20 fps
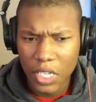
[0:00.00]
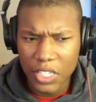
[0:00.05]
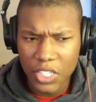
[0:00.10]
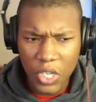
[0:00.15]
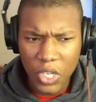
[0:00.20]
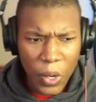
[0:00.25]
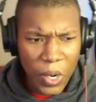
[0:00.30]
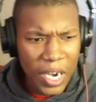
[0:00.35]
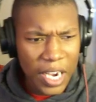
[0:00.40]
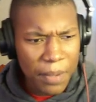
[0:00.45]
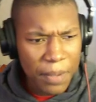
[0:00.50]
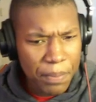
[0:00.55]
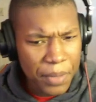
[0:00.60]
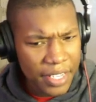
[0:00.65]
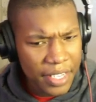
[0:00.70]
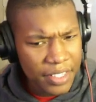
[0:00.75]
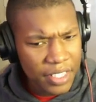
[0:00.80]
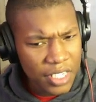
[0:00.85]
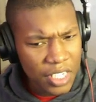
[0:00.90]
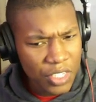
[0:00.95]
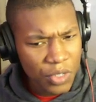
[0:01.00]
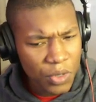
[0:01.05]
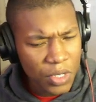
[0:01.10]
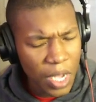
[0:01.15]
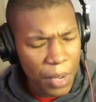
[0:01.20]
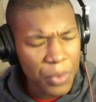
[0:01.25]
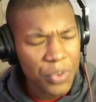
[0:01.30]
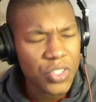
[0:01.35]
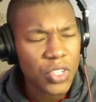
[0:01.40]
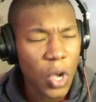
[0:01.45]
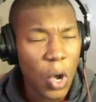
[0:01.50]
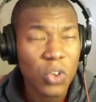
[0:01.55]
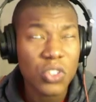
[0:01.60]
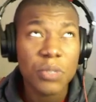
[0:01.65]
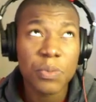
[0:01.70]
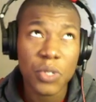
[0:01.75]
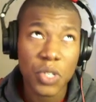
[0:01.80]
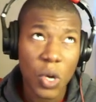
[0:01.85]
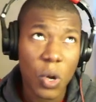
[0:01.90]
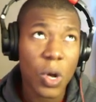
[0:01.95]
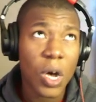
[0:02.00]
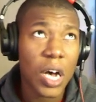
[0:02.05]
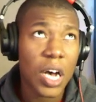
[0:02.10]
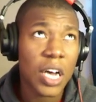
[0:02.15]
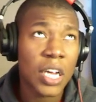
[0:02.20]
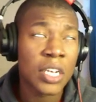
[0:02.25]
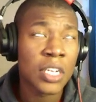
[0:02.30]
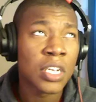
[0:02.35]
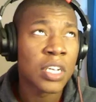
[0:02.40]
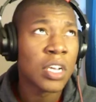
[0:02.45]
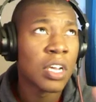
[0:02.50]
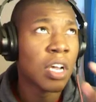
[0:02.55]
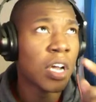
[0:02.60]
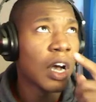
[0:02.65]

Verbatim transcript: Is Gohan Beast in this one? I'm using Ultimate Gohan.